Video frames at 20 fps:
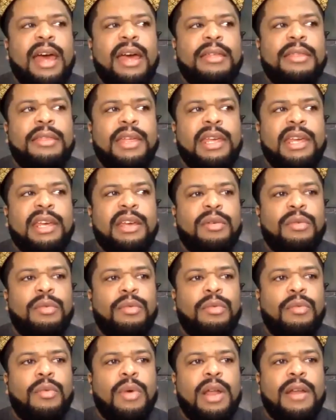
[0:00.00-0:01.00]
think
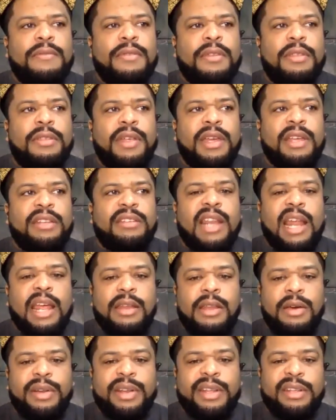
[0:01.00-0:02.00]
one of the things that I
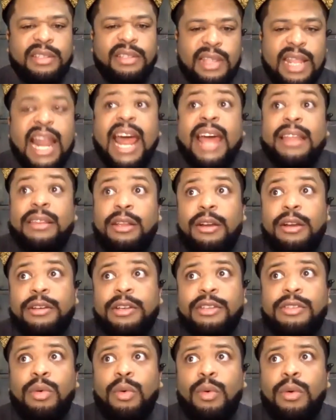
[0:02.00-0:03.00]
noticed and that I learned in
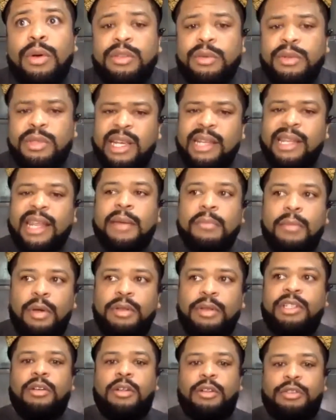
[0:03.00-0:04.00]
school, because we take like
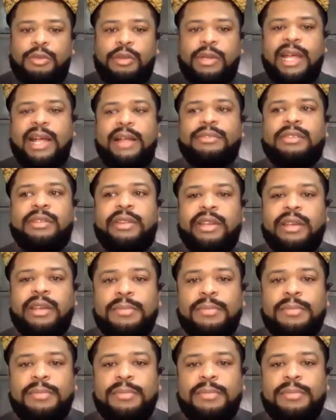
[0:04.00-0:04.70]
multicultural counseling,